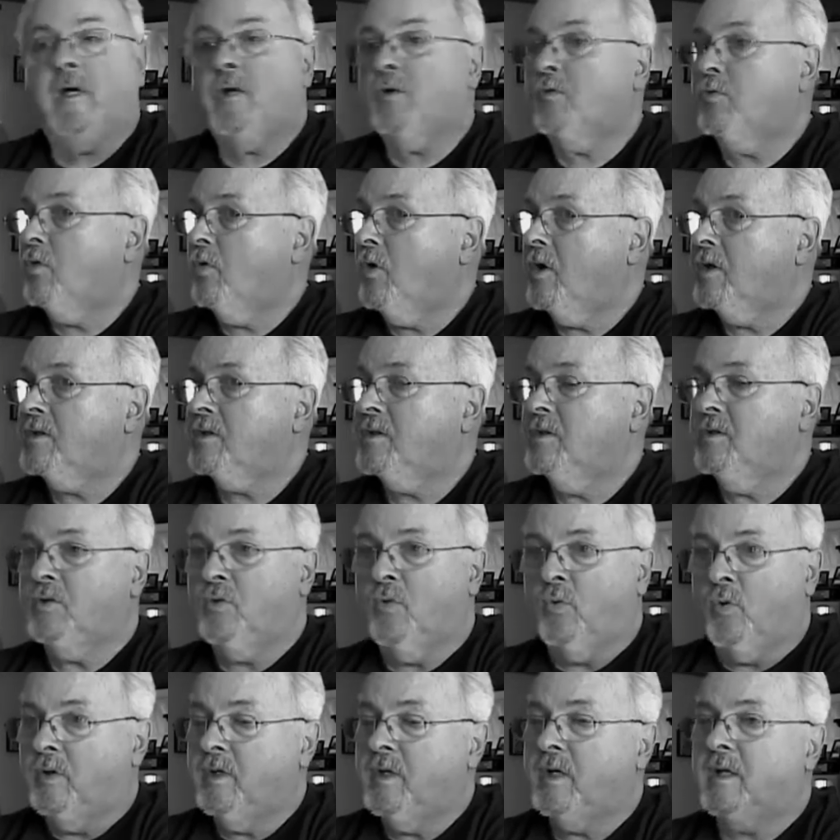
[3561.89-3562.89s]
the Red Cross.
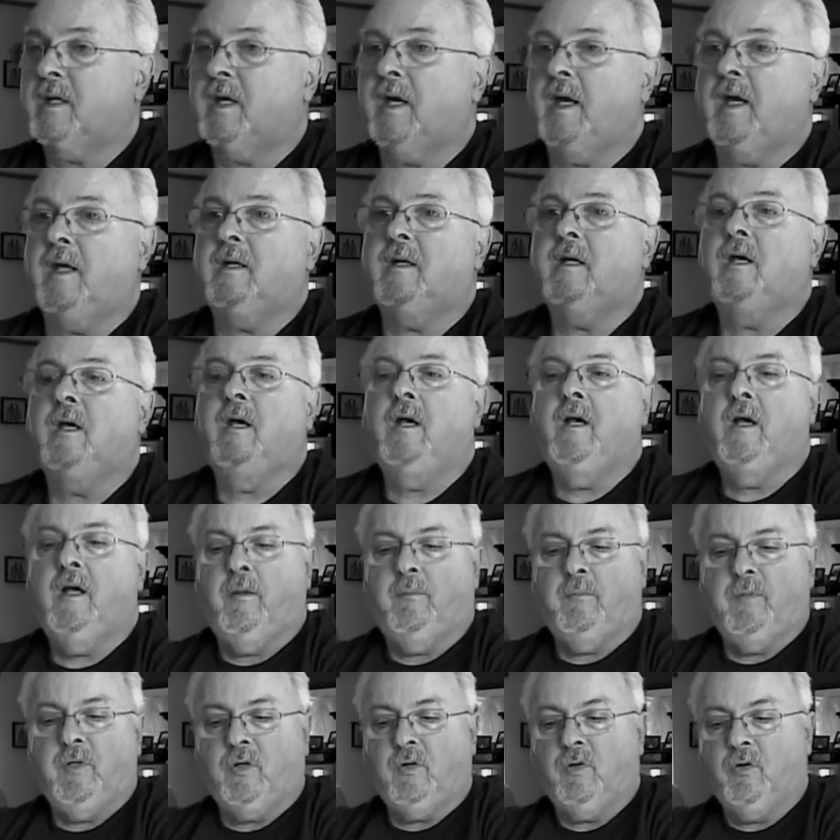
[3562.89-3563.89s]
You do all you can
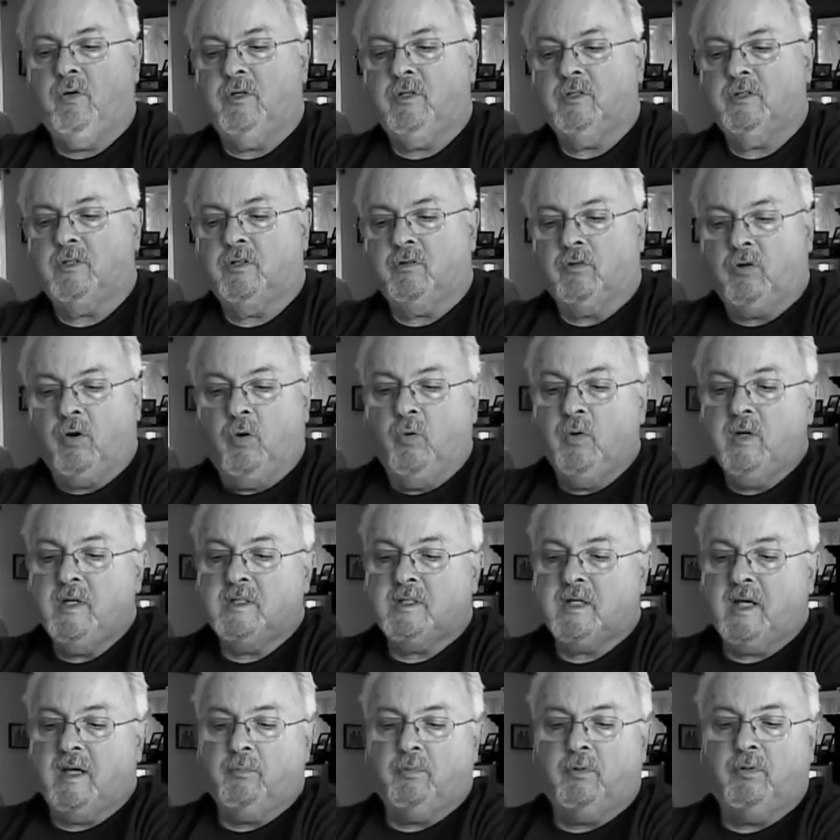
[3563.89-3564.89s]
because you're always